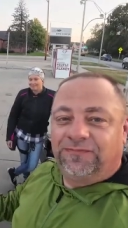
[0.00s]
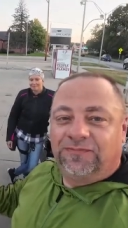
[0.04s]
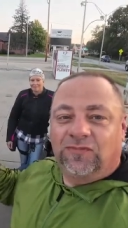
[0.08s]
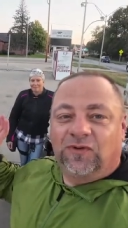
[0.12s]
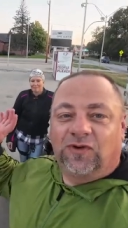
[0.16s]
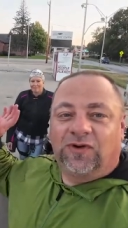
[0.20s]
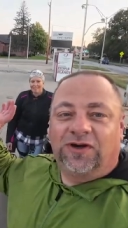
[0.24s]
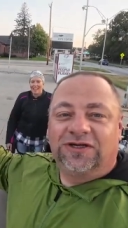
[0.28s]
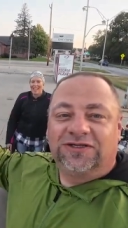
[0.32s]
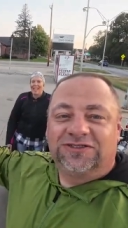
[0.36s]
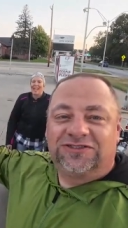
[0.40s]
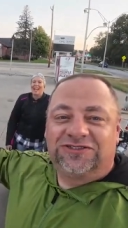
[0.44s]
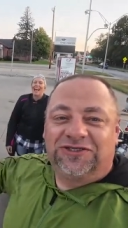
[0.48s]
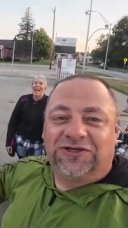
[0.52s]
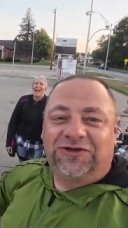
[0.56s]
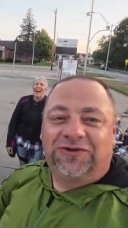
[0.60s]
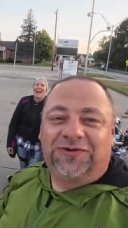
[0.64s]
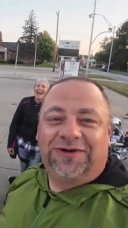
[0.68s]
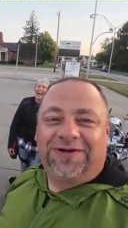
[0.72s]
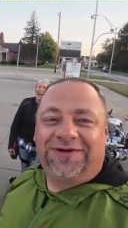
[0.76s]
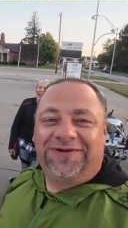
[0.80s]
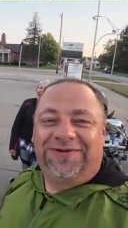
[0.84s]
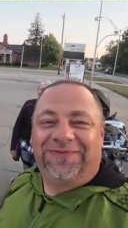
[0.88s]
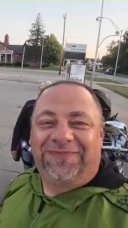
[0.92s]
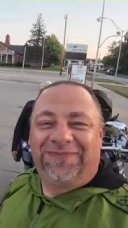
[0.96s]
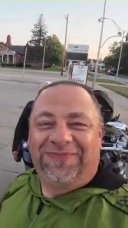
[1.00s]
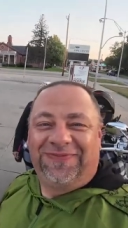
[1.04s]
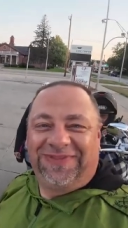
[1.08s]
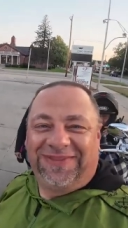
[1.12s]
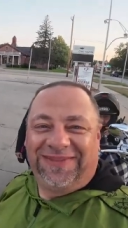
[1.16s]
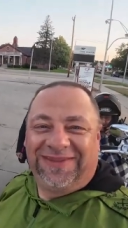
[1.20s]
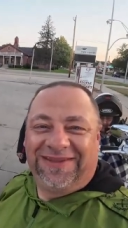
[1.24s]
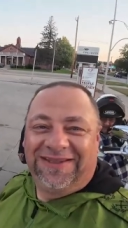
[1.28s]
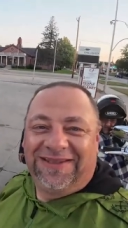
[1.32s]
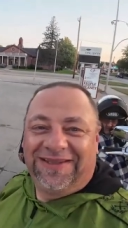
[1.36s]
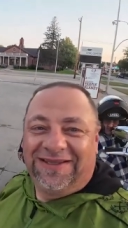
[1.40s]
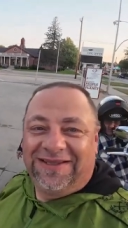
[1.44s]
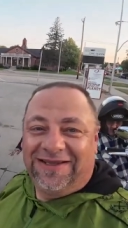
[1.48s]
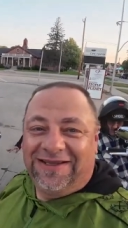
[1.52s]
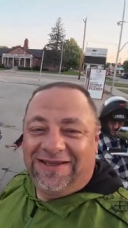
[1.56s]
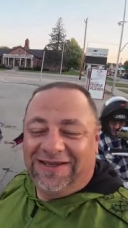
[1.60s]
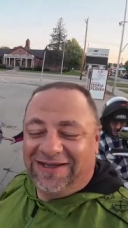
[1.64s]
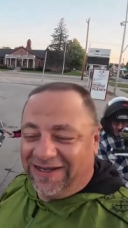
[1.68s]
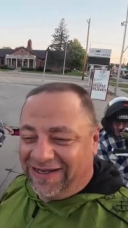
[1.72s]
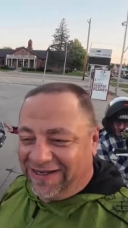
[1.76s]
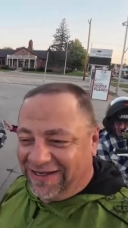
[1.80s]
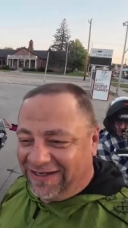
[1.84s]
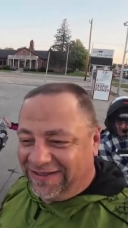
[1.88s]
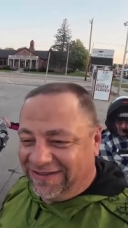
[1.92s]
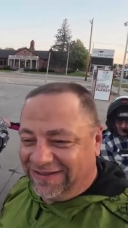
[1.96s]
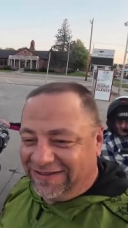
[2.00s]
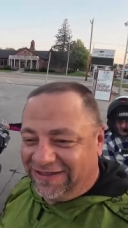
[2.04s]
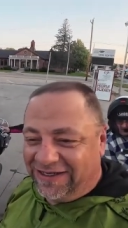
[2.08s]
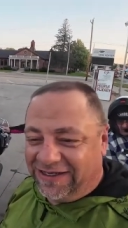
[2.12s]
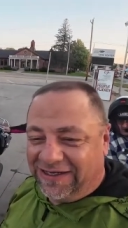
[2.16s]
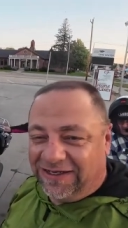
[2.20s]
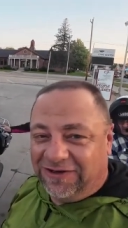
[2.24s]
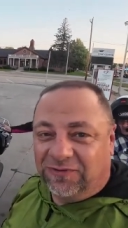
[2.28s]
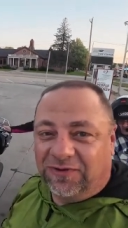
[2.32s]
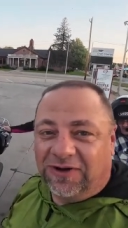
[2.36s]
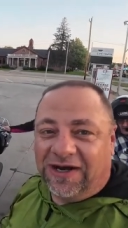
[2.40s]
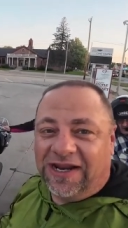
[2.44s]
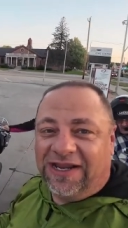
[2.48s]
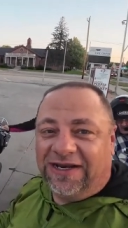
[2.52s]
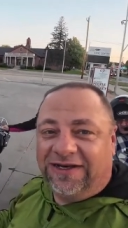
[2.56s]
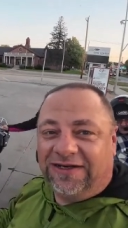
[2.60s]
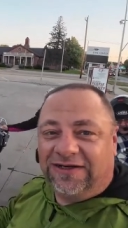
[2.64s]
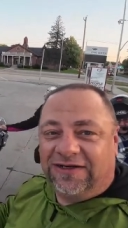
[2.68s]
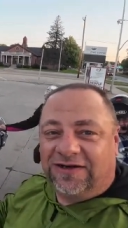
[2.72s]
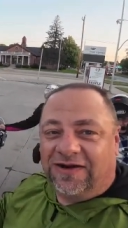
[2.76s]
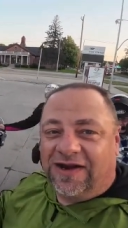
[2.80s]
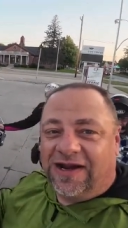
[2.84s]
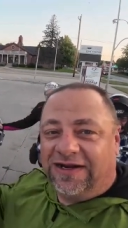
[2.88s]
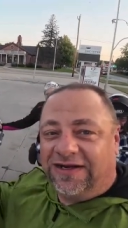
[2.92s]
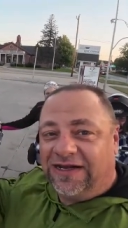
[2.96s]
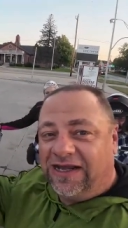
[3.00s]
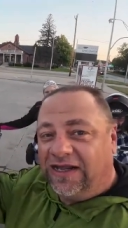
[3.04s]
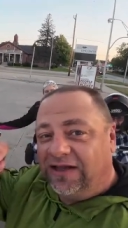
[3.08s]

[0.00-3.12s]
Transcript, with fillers: We're in Seward, and uh, we're heading to Grand